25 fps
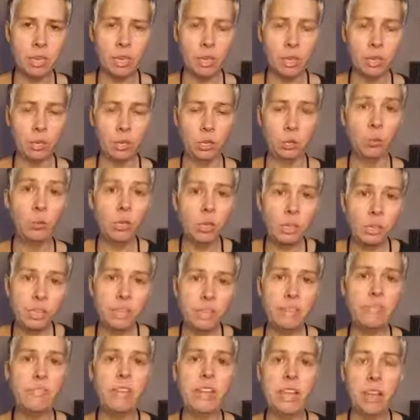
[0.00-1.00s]
you will
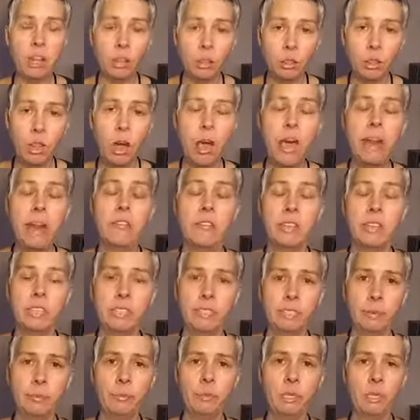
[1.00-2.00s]
alleviate a lot of the
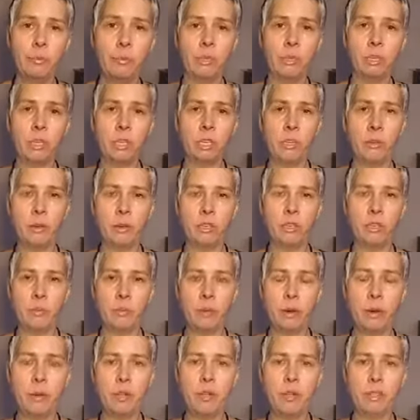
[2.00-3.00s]
symptoms that you're
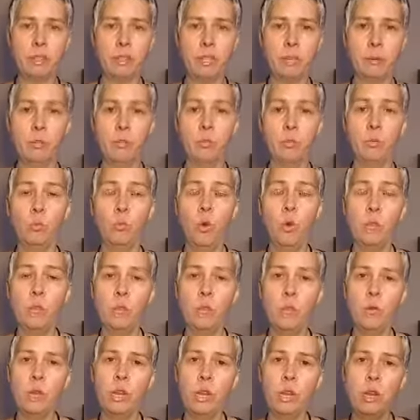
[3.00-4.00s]
experiencing because you won't be
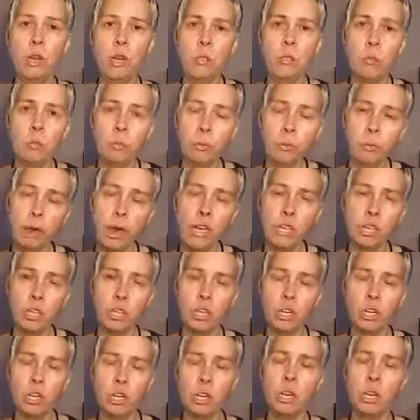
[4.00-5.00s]
putting all the
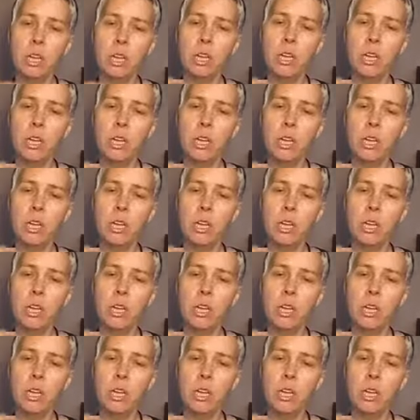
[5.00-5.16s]
pressure